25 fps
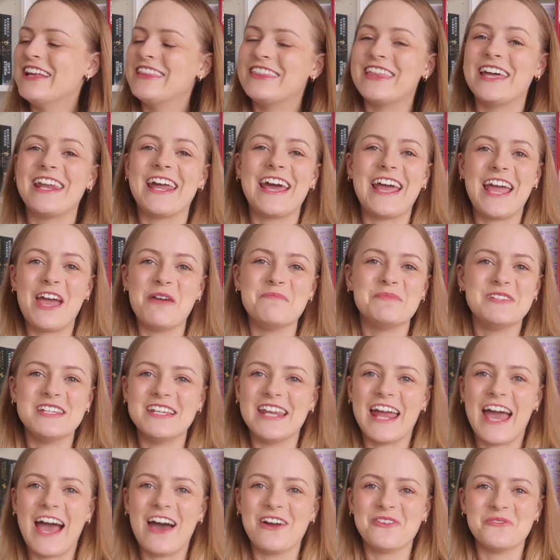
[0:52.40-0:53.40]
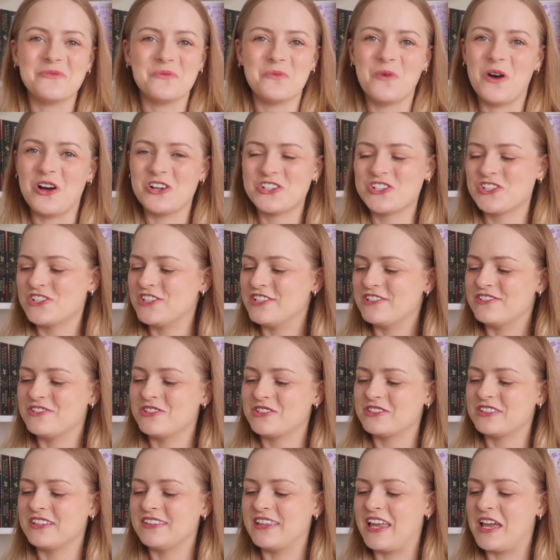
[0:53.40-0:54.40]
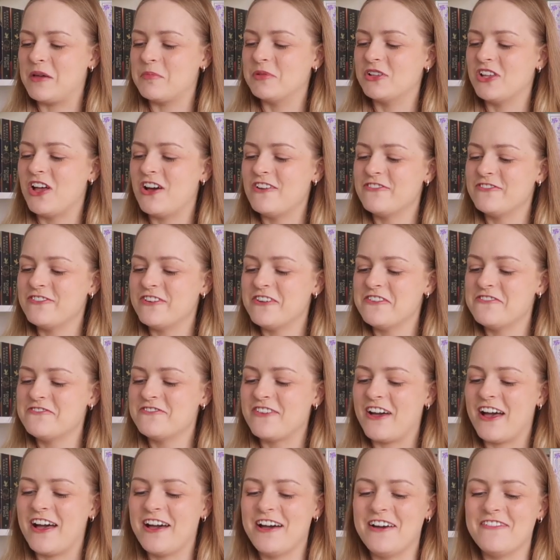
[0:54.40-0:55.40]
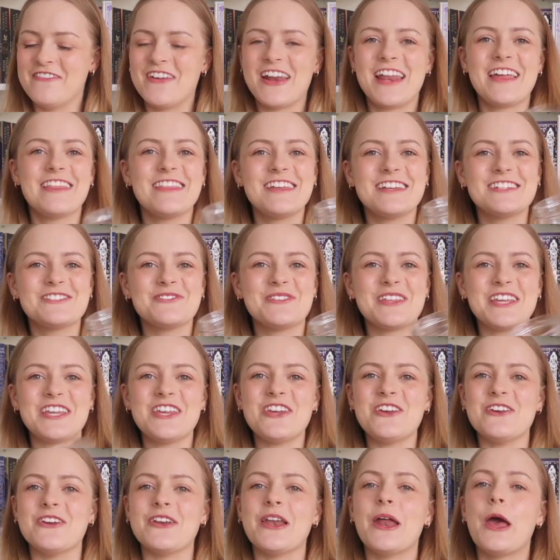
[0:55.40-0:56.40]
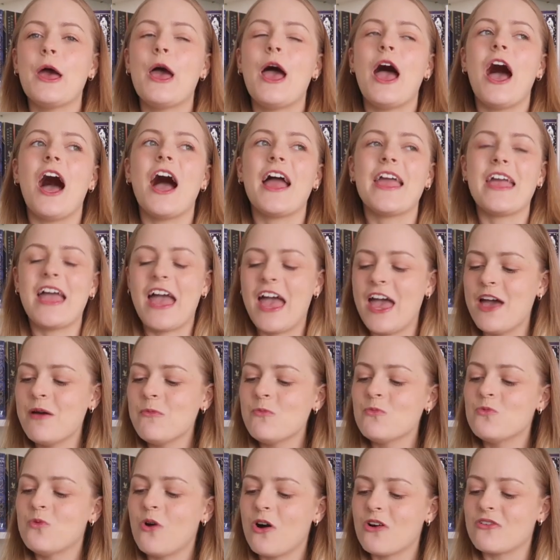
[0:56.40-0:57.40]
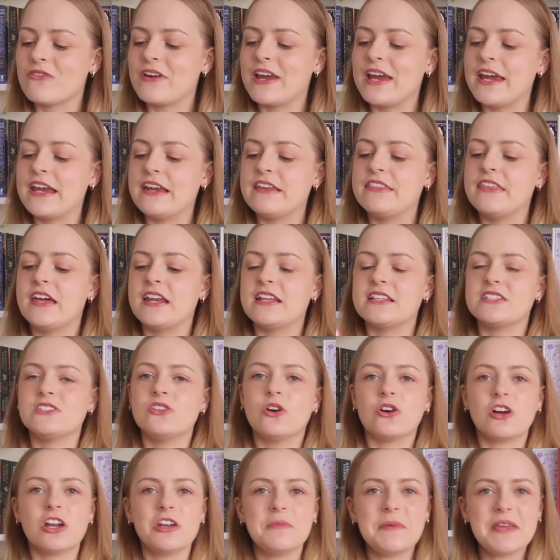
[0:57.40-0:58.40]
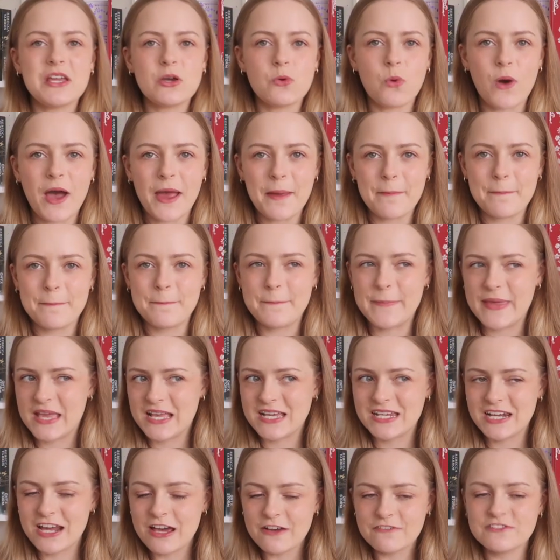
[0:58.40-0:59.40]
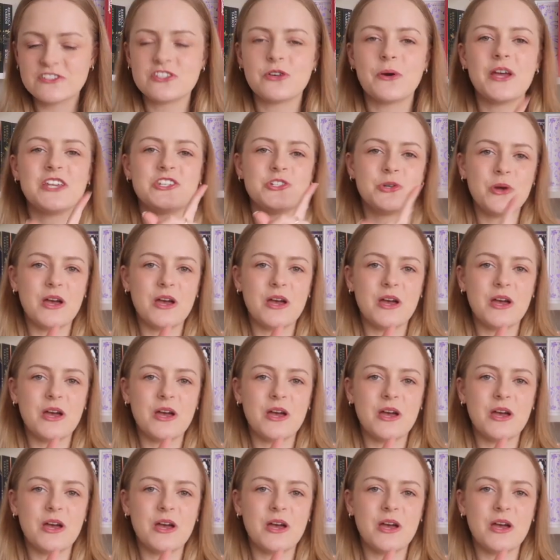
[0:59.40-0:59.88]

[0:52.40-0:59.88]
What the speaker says: that I emptied out and washed and took the label off of. And I think it's really cute. I am worried that it's not gonna be quite big enough. So I do